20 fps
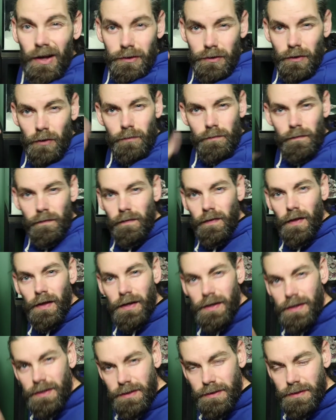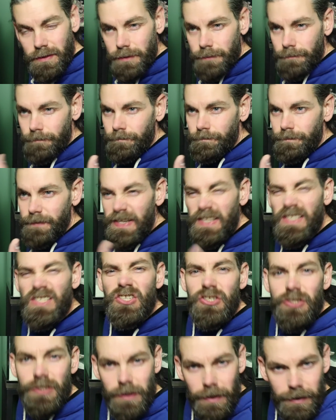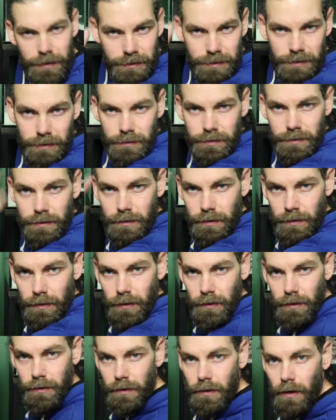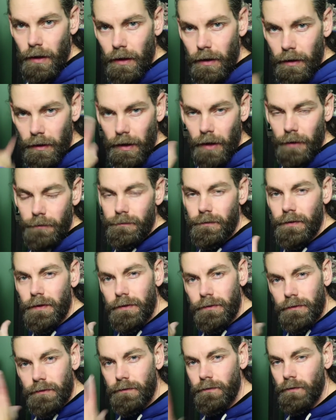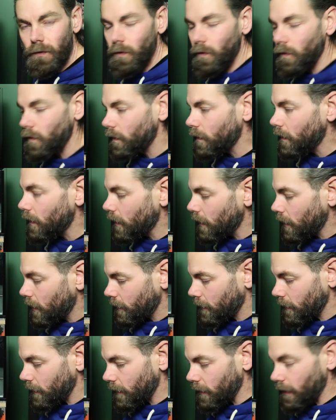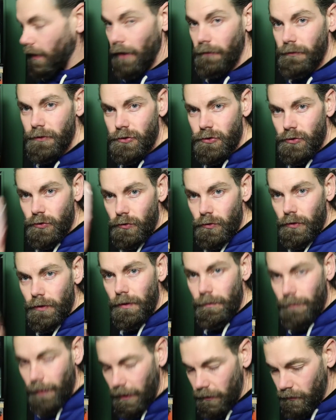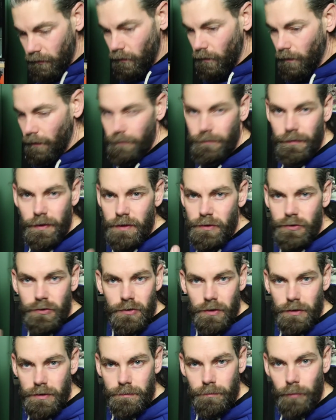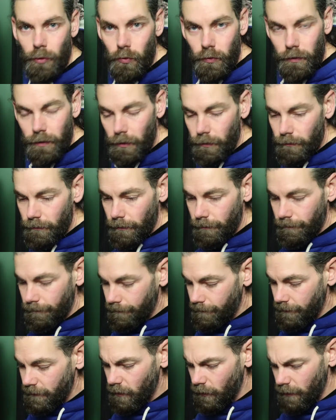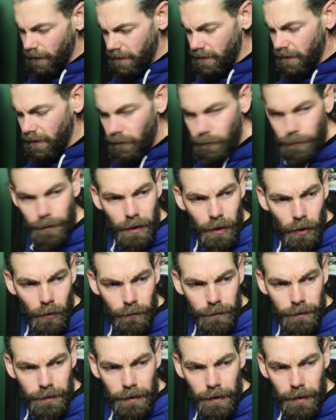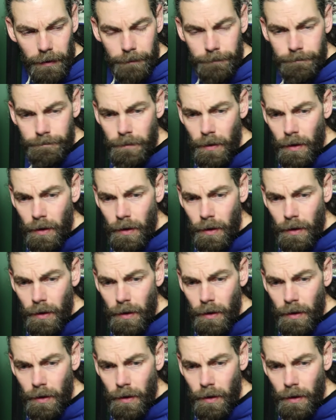I don't think he's insulated the coverings for the garage door and the back door. I think he's just boarded over them. So it is a little bit cold in here.